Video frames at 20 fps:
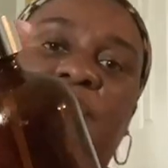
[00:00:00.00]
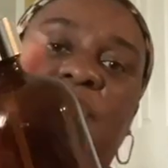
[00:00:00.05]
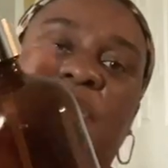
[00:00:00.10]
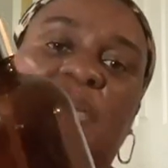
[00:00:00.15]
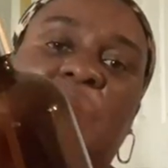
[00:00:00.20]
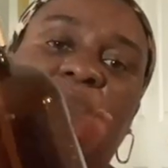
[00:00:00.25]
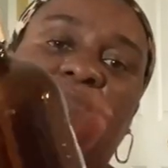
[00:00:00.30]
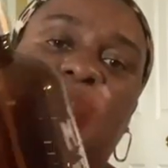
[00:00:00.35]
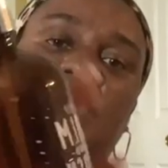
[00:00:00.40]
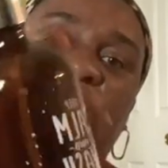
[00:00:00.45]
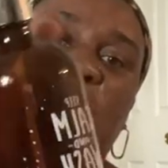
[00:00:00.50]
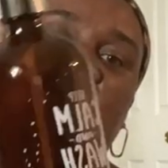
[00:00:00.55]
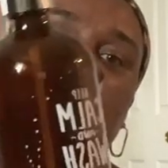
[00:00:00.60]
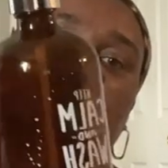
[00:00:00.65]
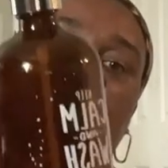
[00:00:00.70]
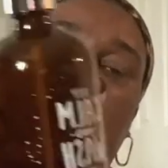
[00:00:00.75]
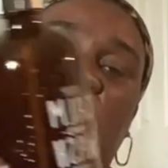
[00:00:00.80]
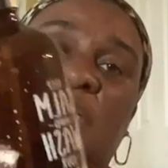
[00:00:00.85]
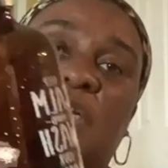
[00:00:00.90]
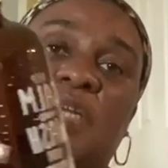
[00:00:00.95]
then I'm just
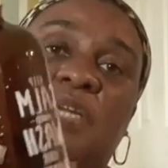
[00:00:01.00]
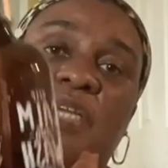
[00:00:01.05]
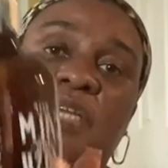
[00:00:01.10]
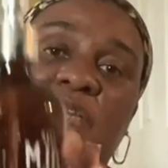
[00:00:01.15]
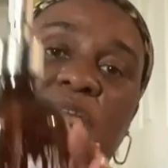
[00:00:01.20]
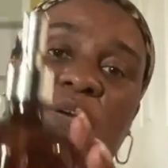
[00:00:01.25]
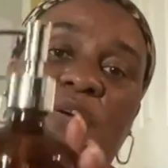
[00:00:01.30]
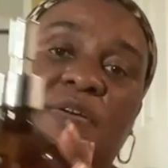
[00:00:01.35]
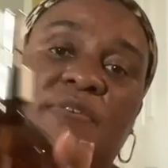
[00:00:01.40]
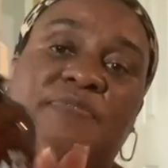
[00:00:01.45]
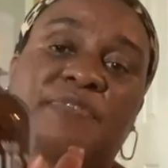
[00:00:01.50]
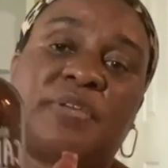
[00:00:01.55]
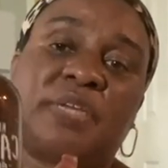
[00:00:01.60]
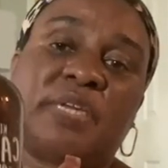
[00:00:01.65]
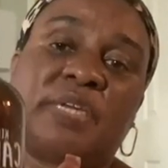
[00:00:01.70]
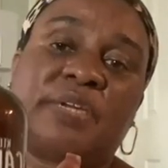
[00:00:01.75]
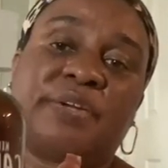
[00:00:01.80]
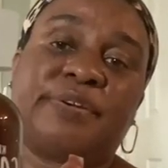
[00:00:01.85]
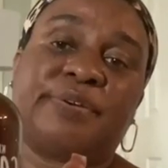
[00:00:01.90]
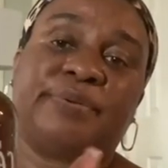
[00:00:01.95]
gonna clean off
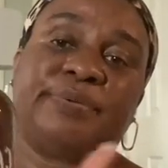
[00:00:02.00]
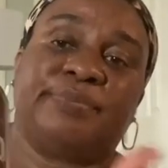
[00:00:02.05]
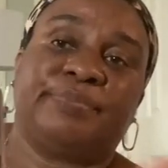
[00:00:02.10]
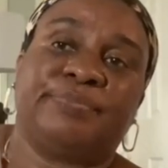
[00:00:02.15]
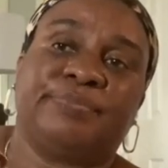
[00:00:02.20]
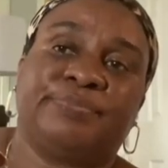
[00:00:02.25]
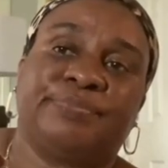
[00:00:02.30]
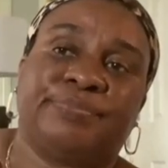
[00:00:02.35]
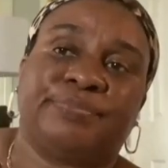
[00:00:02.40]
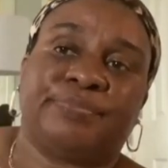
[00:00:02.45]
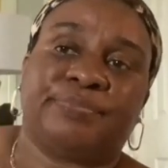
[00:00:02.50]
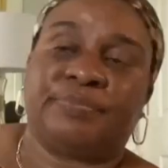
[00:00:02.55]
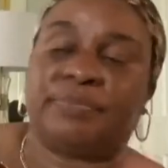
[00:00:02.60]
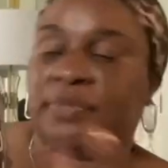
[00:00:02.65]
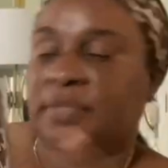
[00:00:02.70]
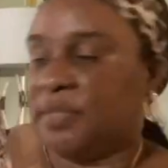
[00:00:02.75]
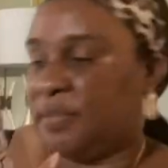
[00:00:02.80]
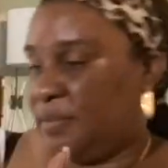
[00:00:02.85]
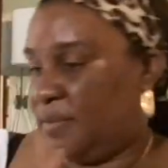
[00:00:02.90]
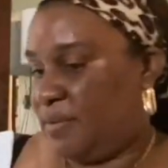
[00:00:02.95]
here,
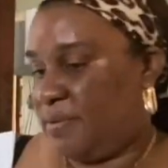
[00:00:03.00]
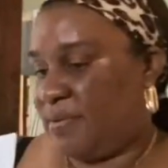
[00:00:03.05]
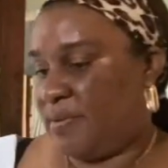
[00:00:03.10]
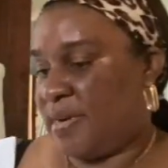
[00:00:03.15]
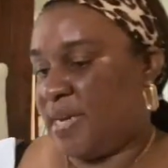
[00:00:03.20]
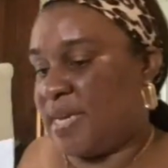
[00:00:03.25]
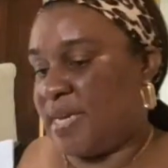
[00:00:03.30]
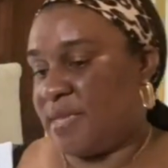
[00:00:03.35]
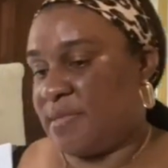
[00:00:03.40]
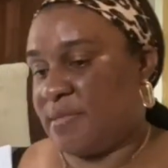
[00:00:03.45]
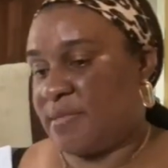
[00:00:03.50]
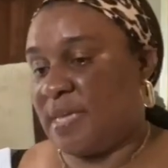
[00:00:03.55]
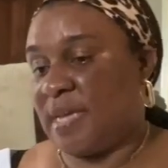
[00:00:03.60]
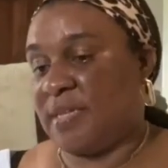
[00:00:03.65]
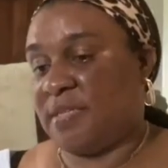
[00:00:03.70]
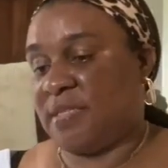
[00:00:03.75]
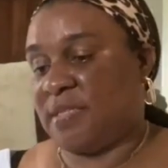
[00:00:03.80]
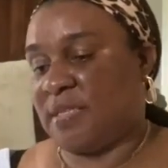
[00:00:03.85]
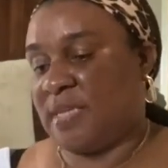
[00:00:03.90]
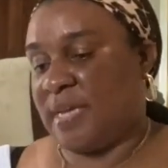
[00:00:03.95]
right?
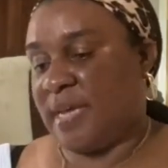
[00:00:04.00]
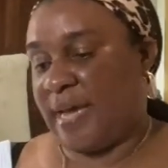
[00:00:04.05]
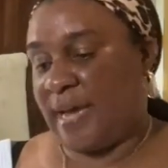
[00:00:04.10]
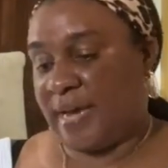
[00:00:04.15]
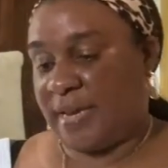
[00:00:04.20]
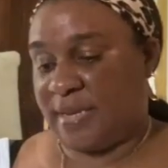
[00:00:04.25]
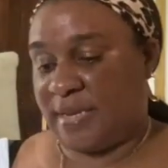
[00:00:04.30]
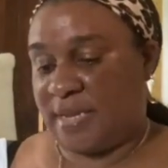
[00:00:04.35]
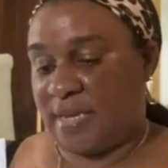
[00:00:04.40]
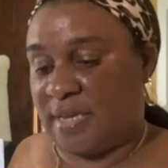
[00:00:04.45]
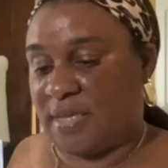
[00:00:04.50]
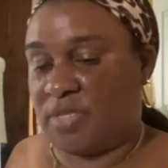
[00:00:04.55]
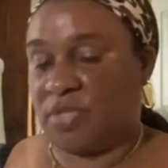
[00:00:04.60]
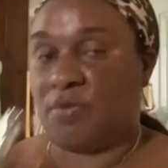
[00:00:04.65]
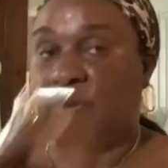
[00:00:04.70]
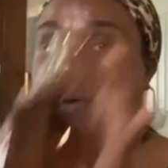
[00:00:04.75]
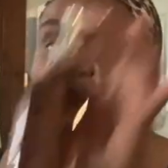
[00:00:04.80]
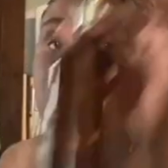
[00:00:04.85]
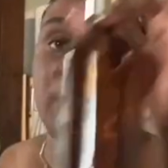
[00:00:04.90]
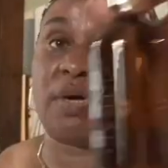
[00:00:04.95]
That's the idea.
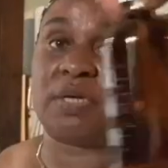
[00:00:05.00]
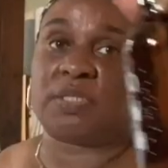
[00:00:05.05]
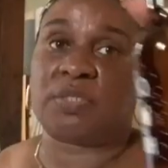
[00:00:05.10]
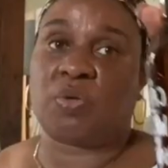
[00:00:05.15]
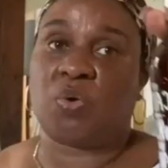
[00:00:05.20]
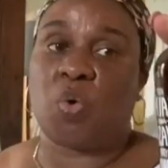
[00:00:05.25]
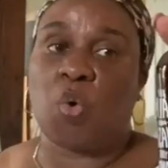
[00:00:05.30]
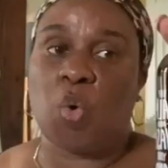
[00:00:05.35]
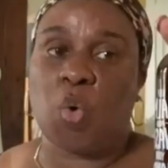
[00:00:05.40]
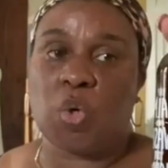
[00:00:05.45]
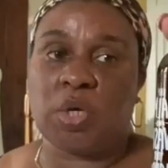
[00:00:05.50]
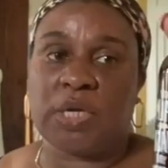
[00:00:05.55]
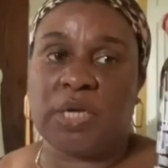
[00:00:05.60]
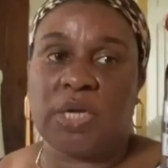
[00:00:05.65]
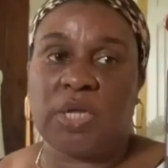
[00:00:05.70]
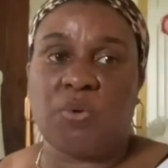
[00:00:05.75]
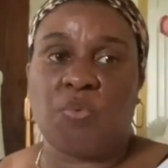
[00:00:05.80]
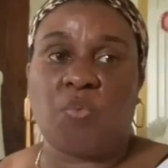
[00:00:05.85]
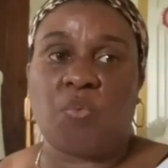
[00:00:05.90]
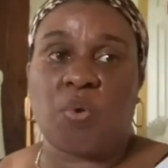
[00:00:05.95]
So I bought
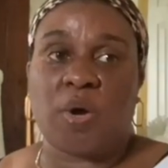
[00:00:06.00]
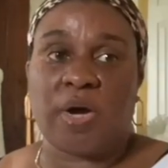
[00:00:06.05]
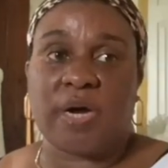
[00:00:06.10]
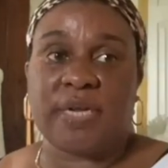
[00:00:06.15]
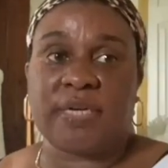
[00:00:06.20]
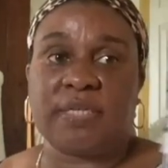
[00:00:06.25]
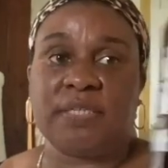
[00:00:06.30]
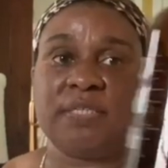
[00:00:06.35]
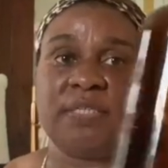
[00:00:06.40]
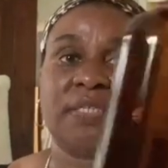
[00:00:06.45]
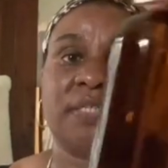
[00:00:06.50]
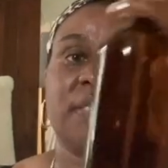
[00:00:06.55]
only one,